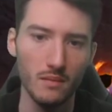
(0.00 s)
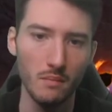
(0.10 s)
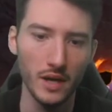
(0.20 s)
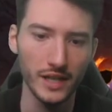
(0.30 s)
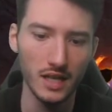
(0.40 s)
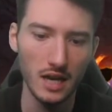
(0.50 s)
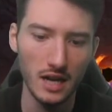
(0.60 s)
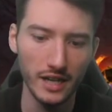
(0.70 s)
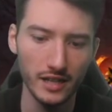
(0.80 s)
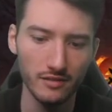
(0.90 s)
my
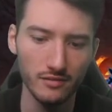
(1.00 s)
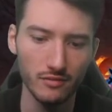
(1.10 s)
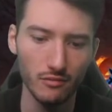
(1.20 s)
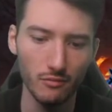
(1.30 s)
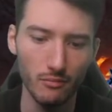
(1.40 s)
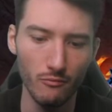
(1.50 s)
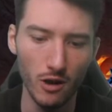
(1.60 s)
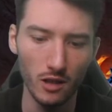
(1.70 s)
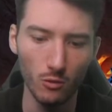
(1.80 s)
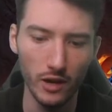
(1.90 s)
guy,
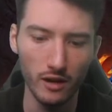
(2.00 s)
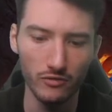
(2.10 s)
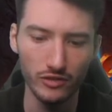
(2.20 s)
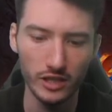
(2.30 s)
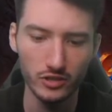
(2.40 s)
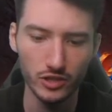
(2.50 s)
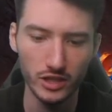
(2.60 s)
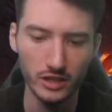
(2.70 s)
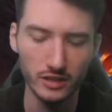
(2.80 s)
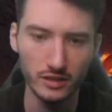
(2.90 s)
well aware of
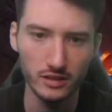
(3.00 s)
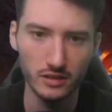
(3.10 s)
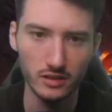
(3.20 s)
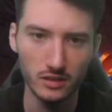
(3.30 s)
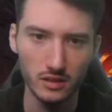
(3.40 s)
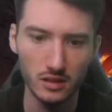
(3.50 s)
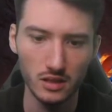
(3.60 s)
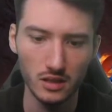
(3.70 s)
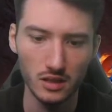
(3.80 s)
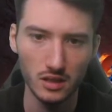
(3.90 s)
Rattlechains.
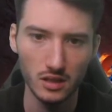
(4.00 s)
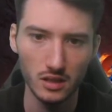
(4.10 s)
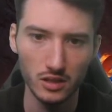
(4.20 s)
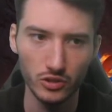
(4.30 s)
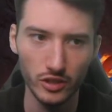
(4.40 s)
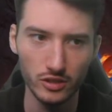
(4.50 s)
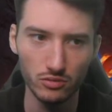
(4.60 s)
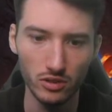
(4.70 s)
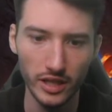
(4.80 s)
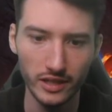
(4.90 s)
Trying to
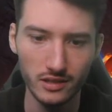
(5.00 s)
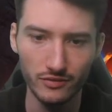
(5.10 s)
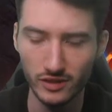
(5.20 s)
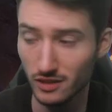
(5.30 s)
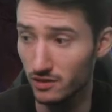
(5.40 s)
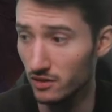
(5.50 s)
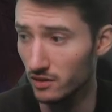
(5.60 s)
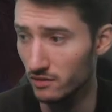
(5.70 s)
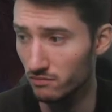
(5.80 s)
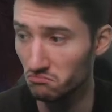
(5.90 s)
raise. I think it's
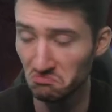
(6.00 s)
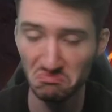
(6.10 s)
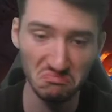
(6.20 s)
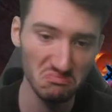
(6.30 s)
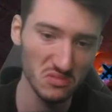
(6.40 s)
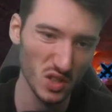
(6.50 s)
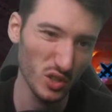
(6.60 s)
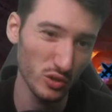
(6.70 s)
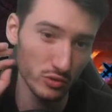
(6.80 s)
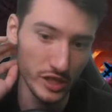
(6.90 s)
a
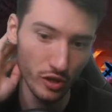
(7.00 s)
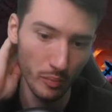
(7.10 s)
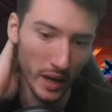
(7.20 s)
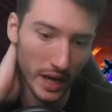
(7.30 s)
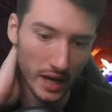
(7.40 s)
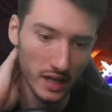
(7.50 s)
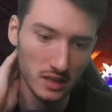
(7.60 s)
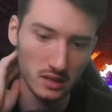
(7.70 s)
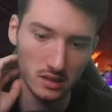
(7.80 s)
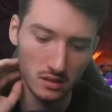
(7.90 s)
good read on my
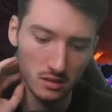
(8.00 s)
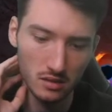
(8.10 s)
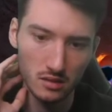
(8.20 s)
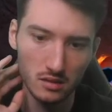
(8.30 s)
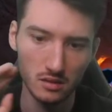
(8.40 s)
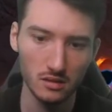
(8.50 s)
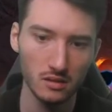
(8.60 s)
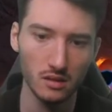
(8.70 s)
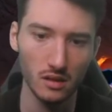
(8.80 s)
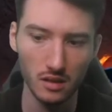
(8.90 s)
hand,
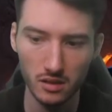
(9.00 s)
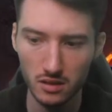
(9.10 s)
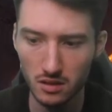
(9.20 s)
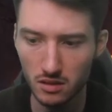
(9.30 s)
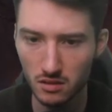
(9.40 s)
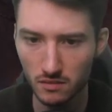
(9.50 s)
at least.